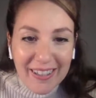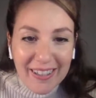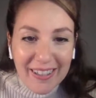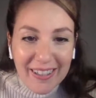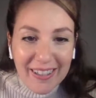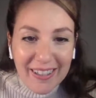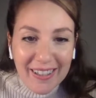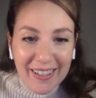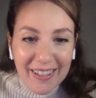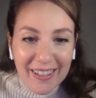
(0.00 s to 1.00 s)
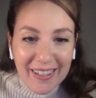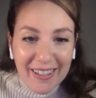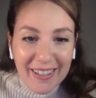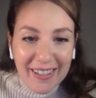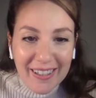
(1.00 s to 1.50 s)
so I'm super
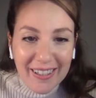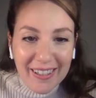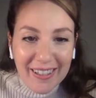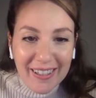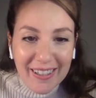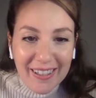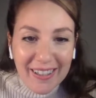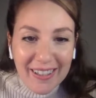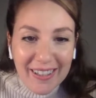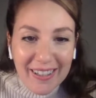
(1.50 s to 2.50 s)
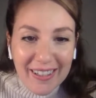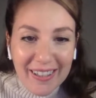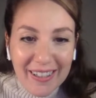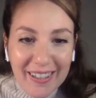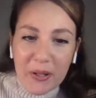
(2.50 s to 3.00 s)
excited to know also where you
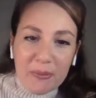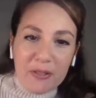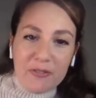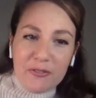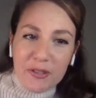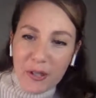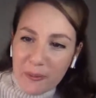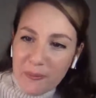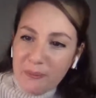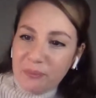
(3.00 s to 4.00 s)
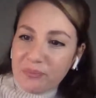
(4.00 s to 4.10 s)
are coming from.